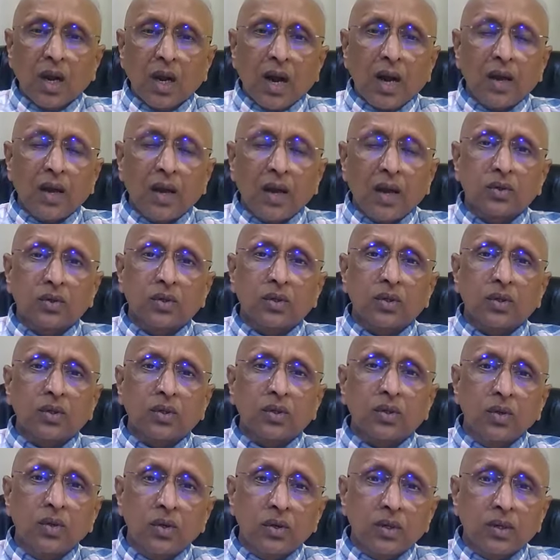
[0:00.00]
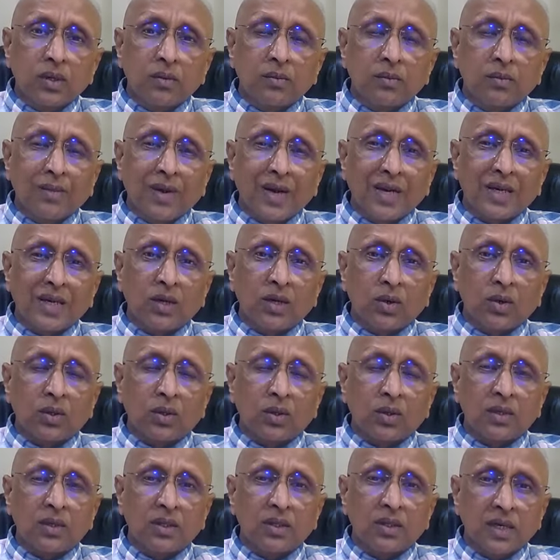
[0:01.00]
I have told my
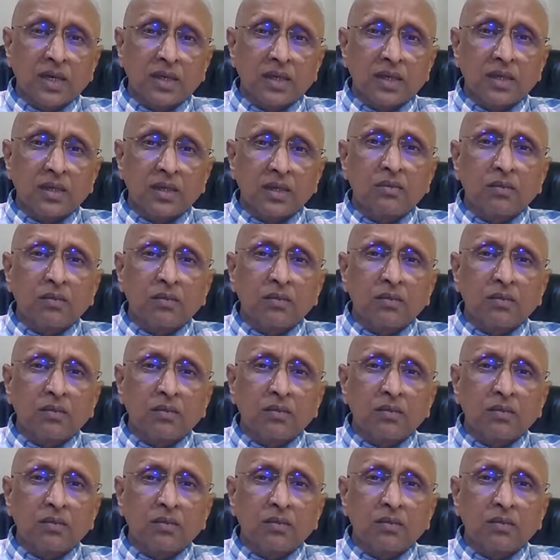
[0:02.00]
doctor that